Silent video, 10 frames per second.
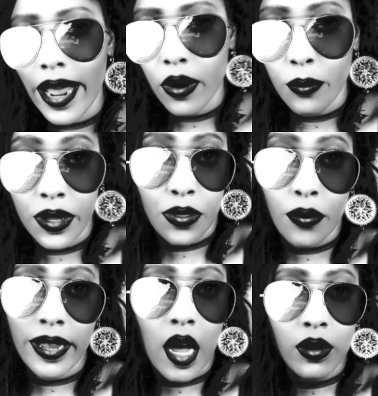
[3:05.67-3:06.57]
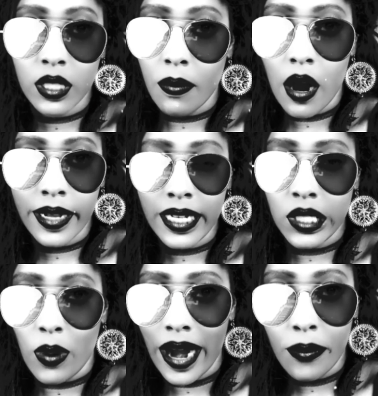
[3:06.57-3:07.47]
are we throwing house
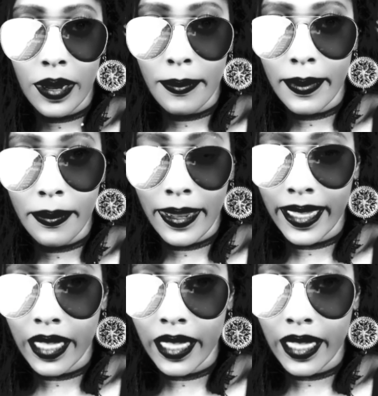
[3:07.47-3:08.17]
parties? Why are we meeting